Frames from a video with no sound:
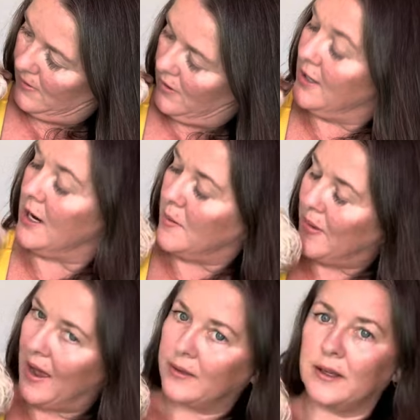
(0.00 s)
need a
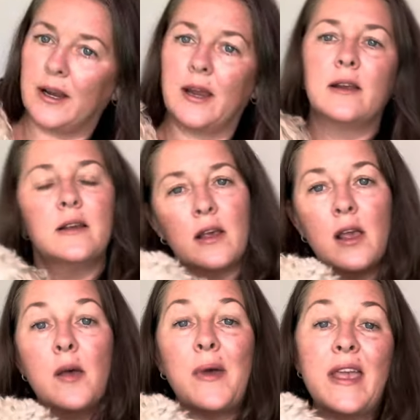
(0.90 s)
bath today.
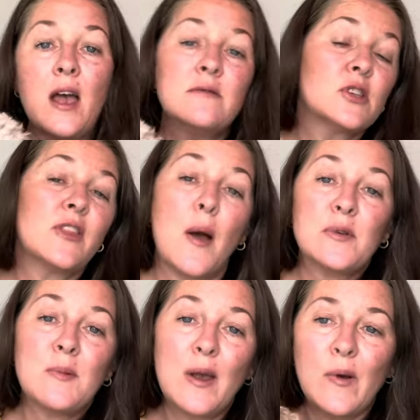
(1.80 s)
But yeah, so that
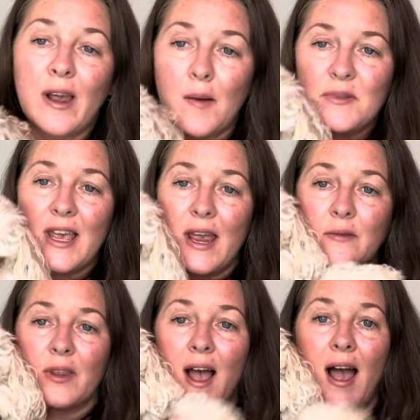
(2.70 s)
was my quick update
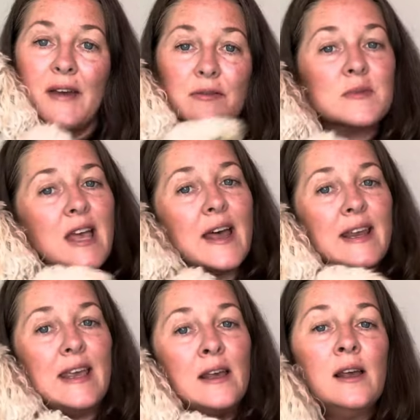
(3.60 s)
with a hi from
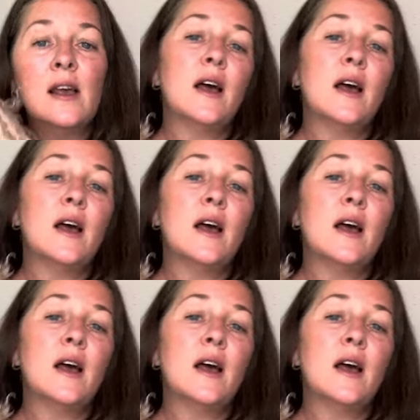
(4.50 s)
Teddy.